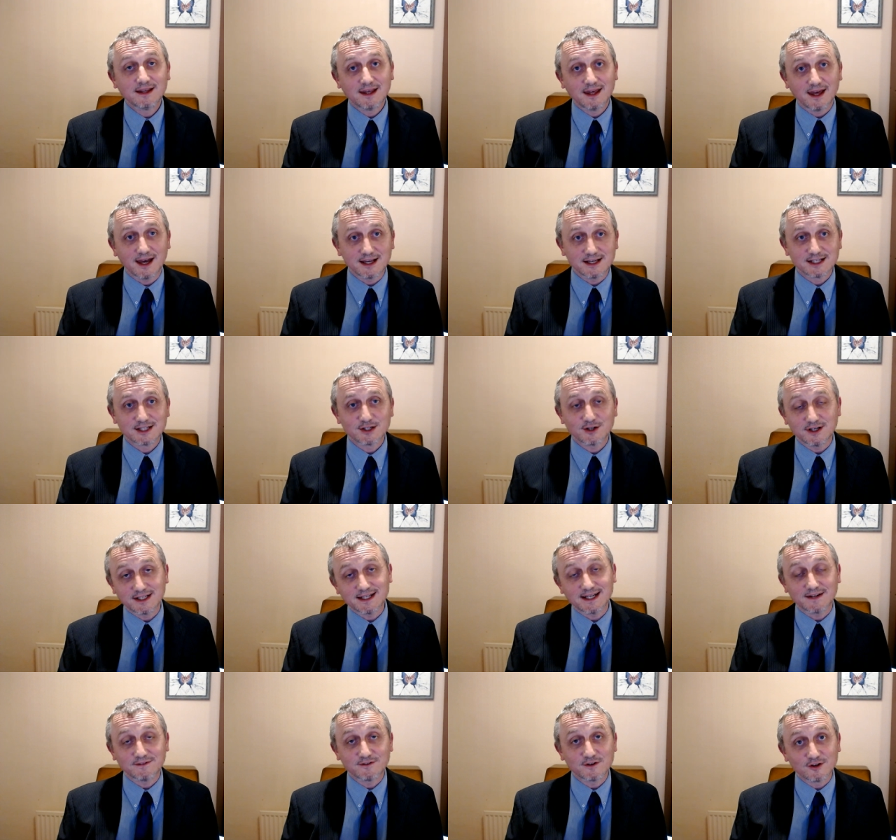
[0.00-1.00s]
and so I
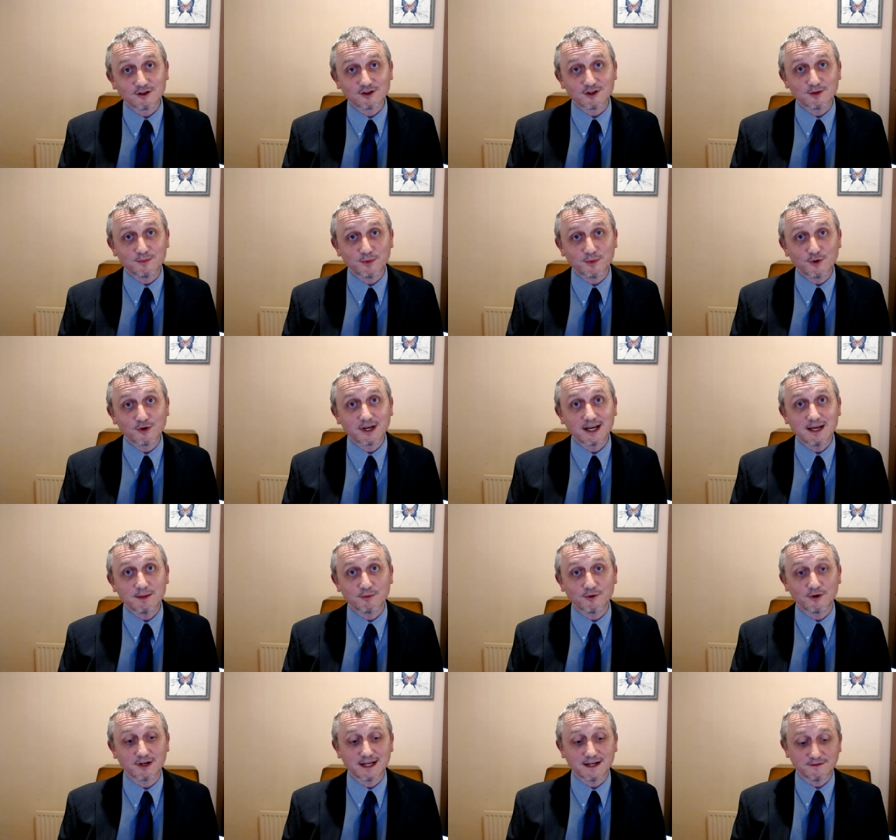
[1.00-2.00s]
didn't have to look at the board
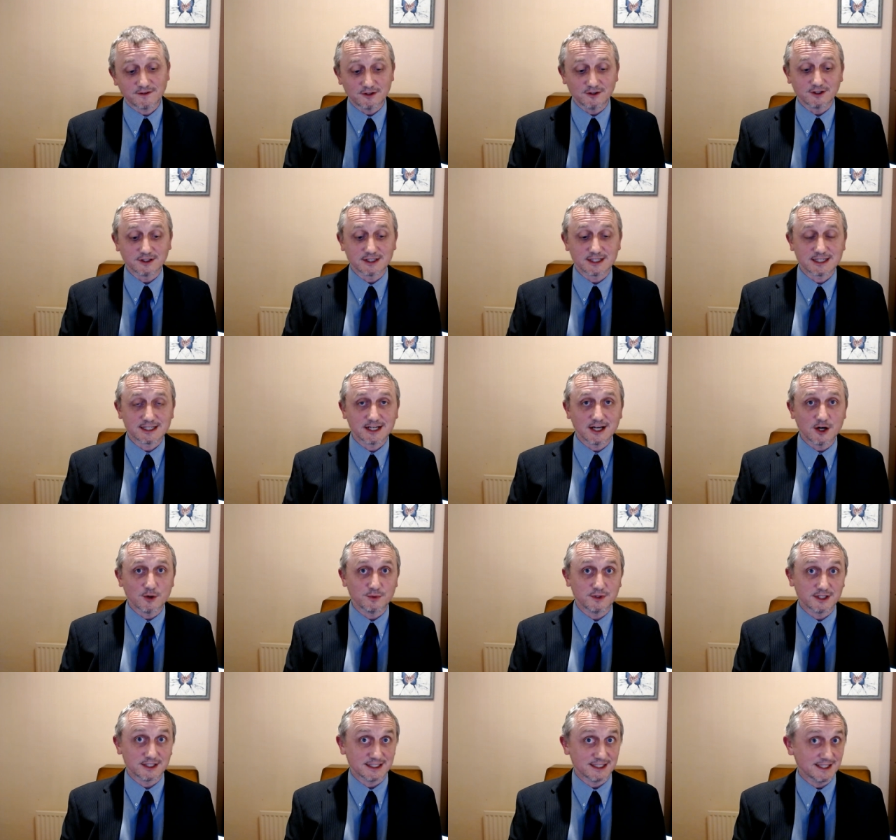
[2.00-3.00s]
anymore. I'd have to look to start with
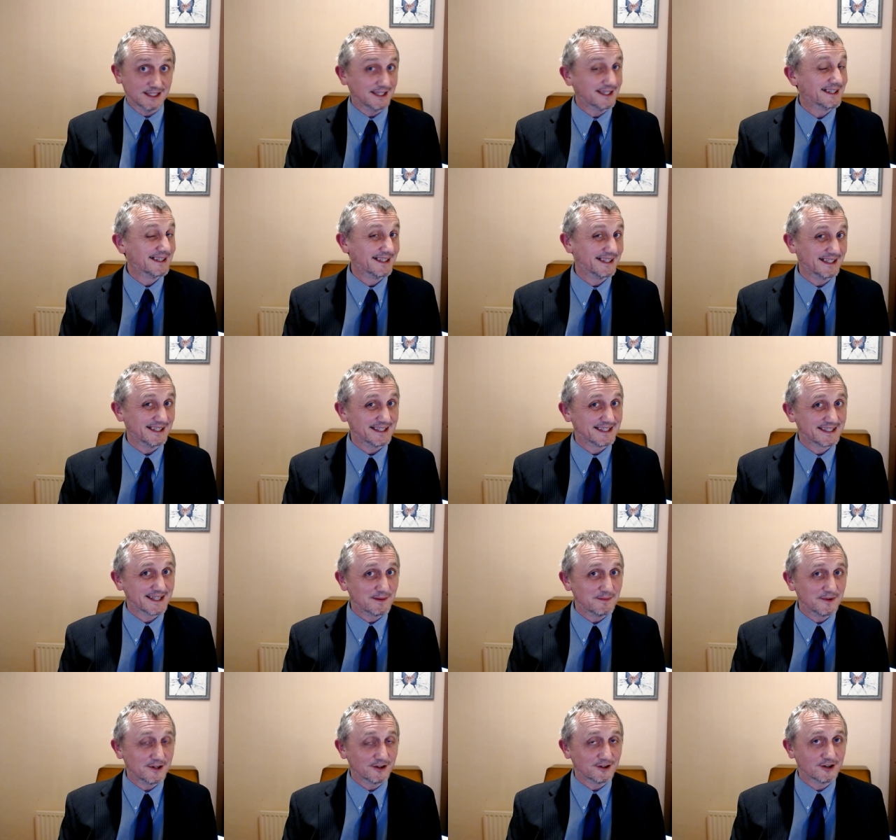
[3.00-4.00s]
to see is
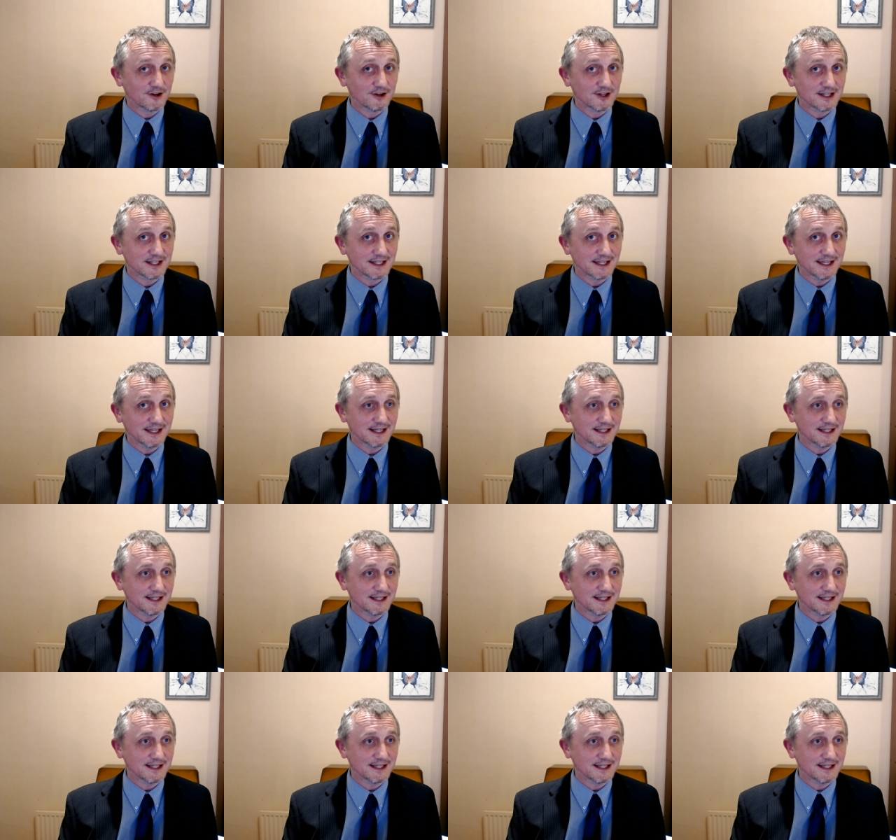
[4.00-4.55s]
somebody on holiday,